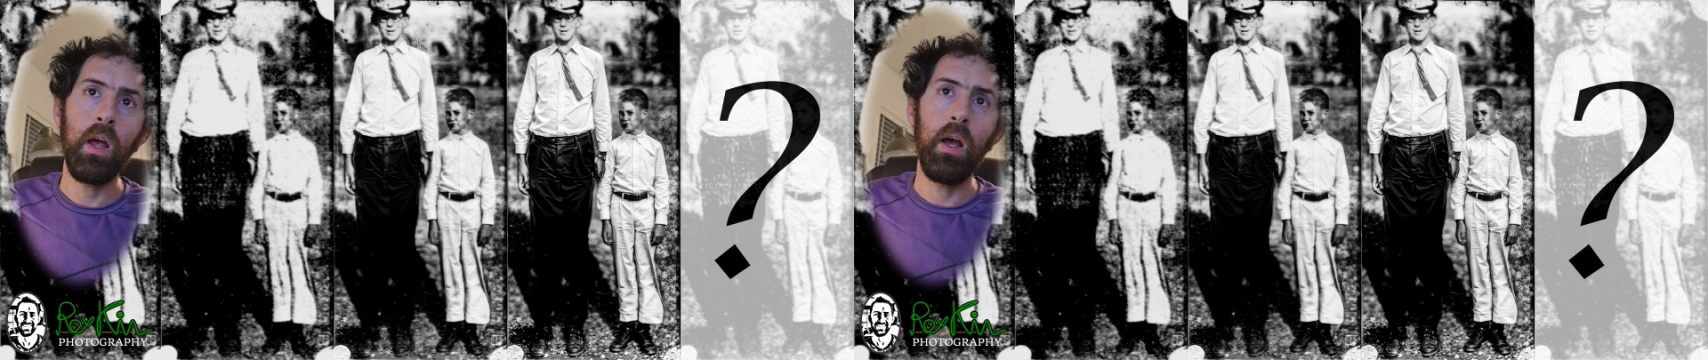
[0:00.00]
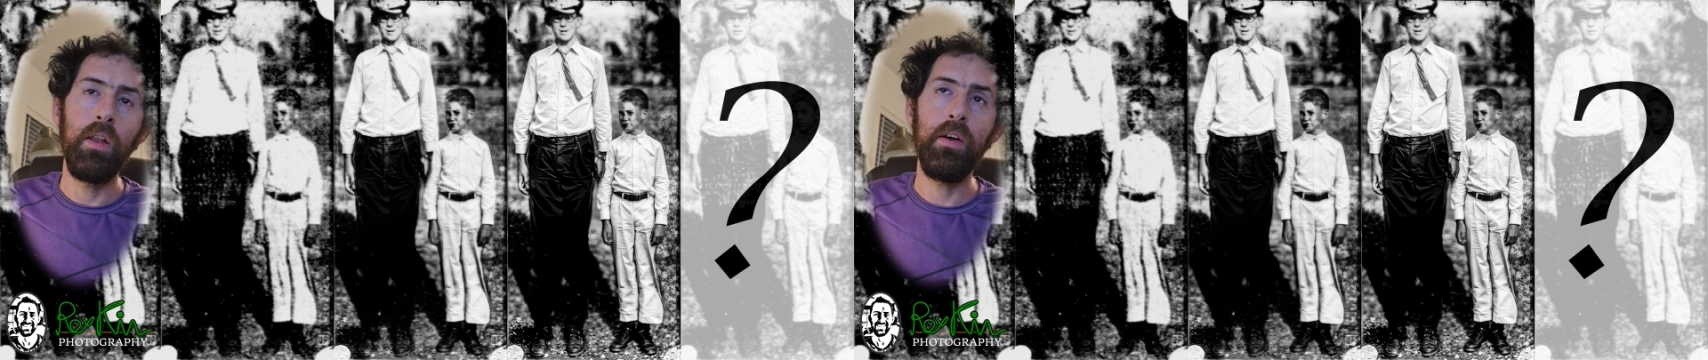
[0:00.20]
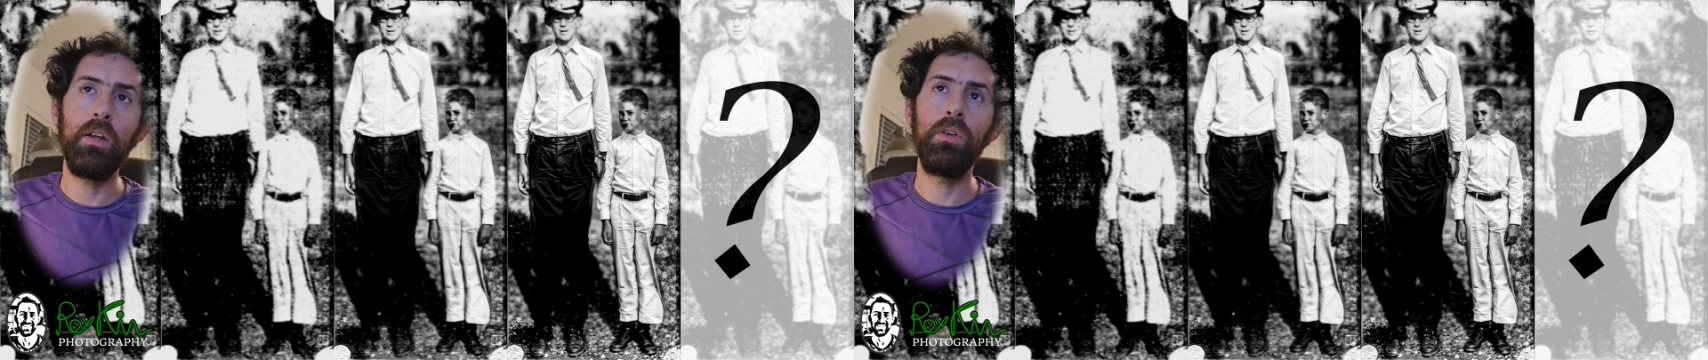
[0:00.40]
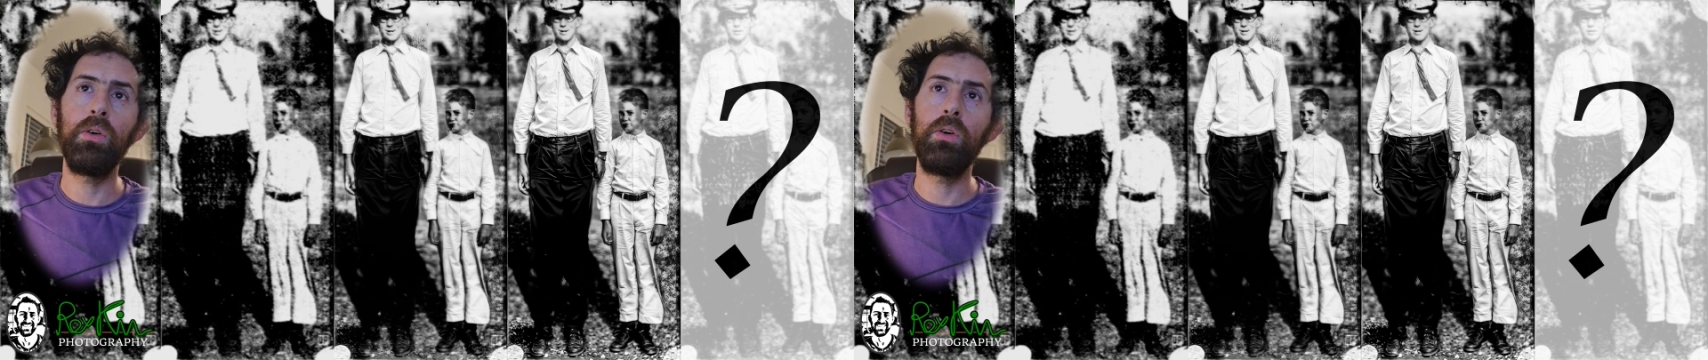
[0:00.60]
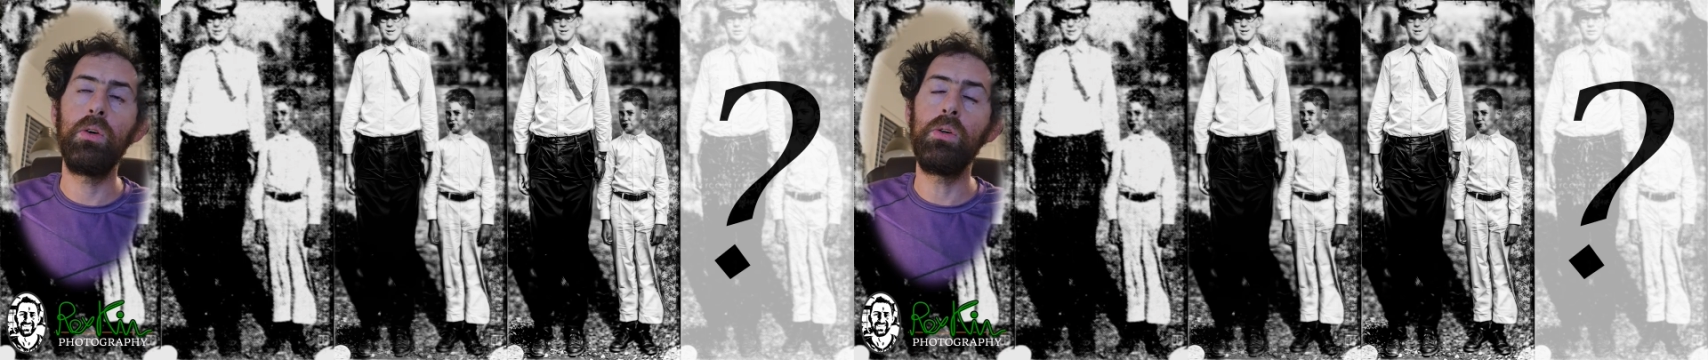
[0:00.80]
And then
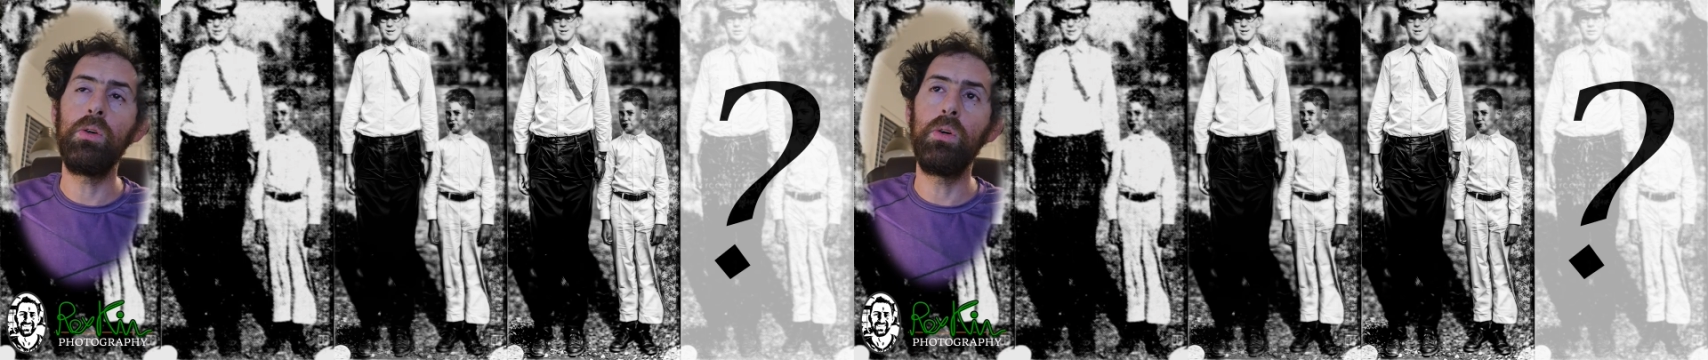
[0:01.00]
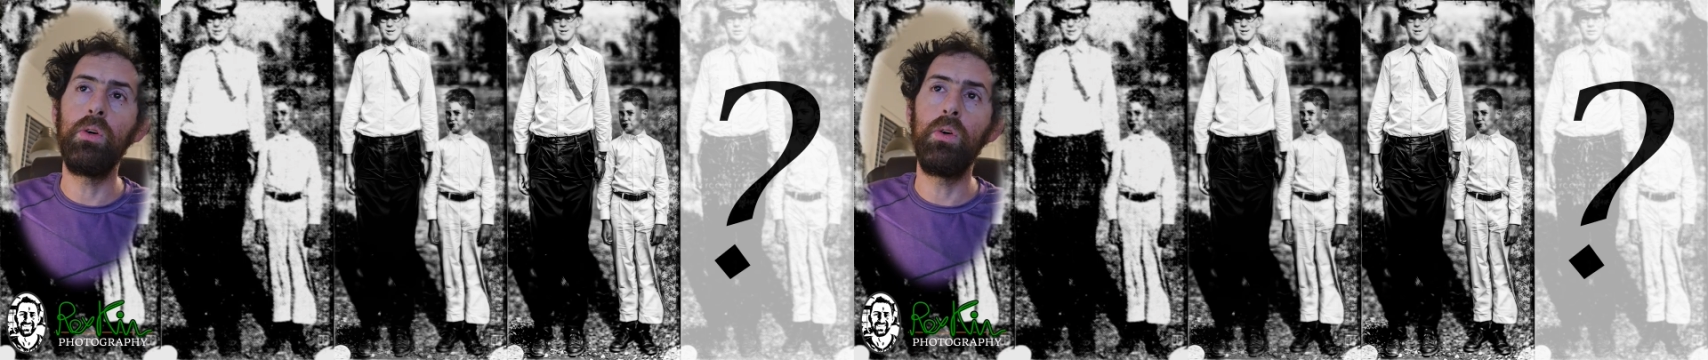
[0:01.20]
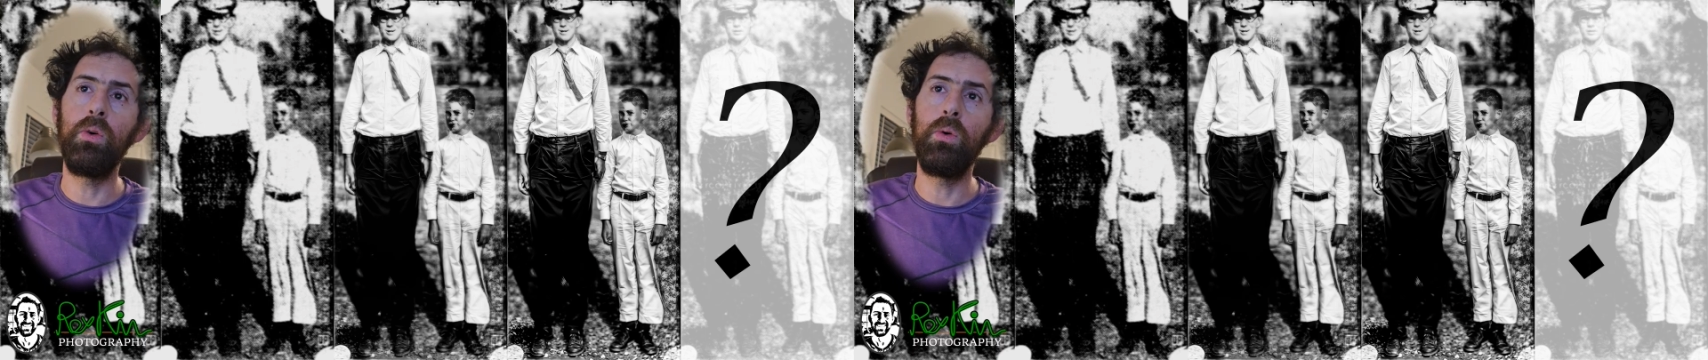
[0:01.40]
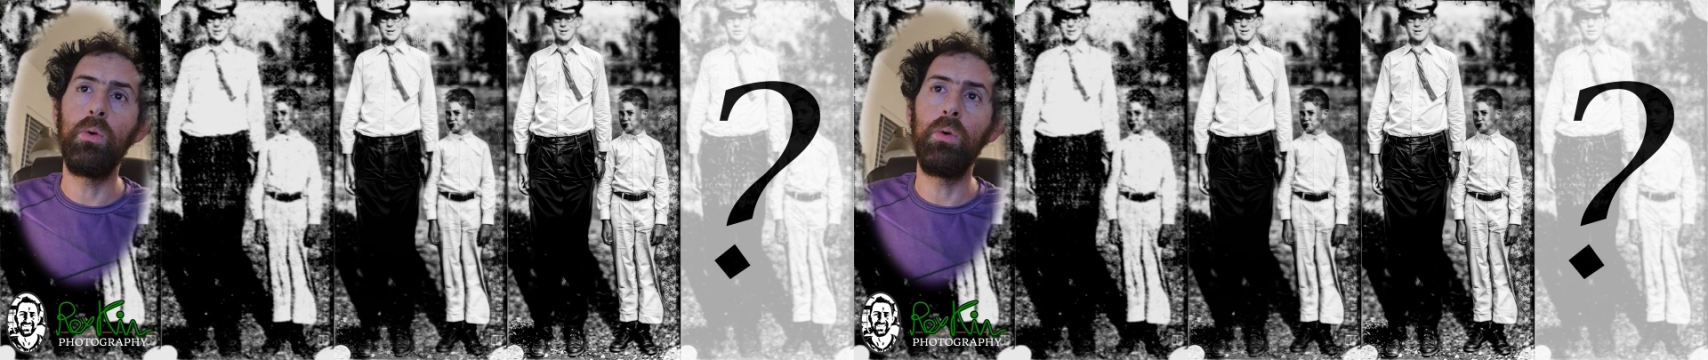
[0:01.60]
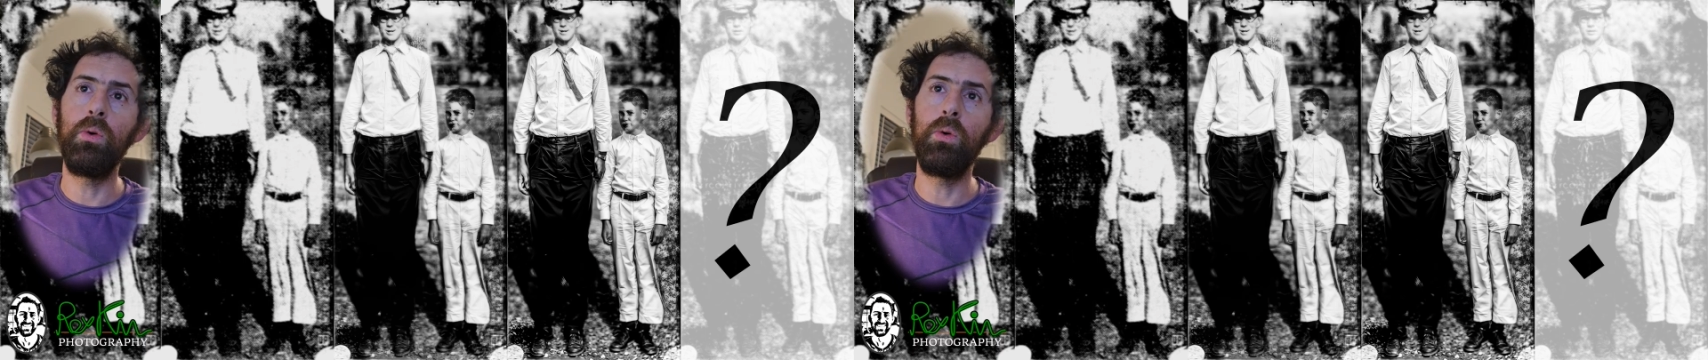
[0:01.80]

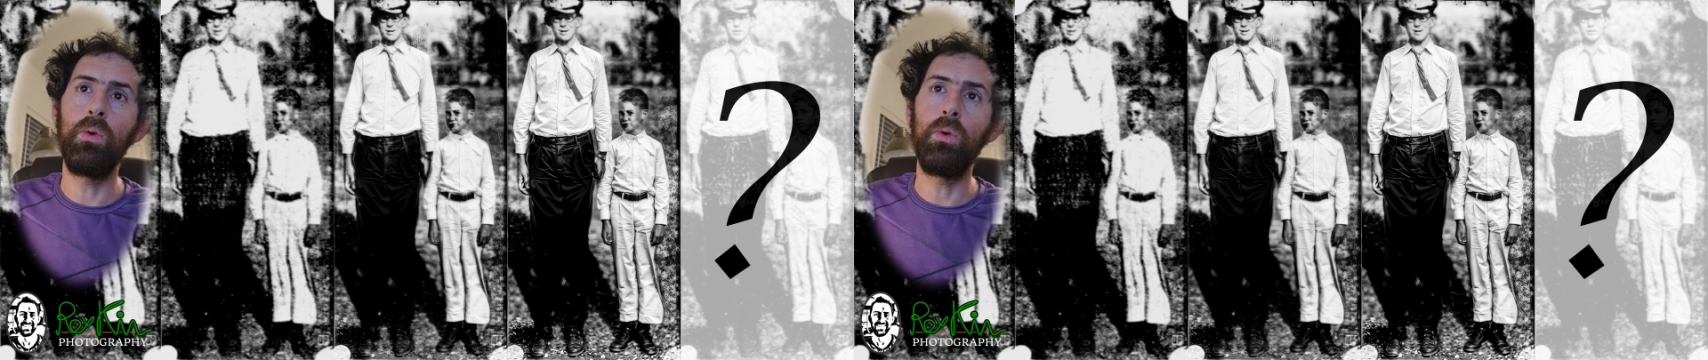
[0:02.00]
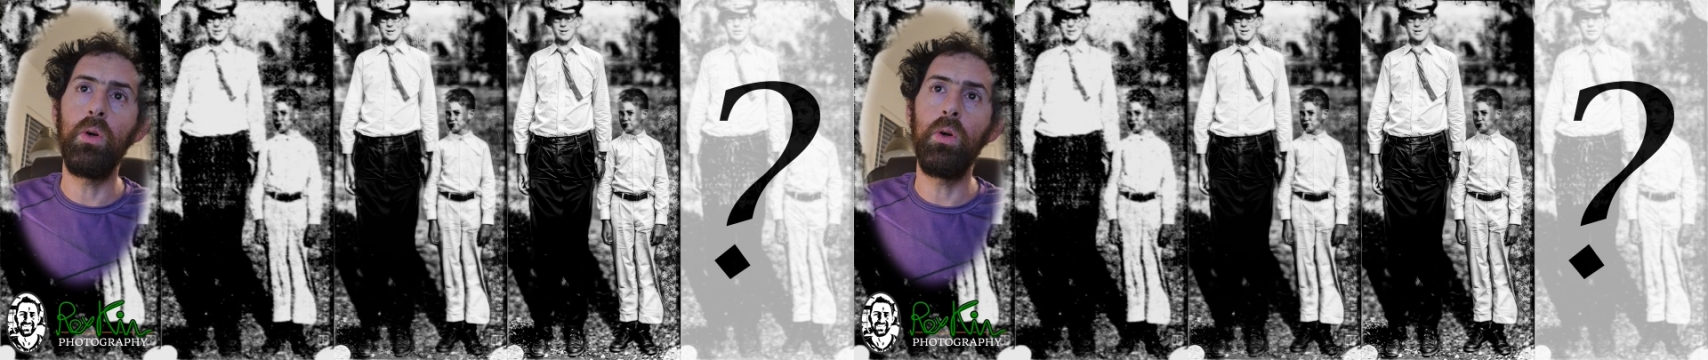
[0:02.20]
you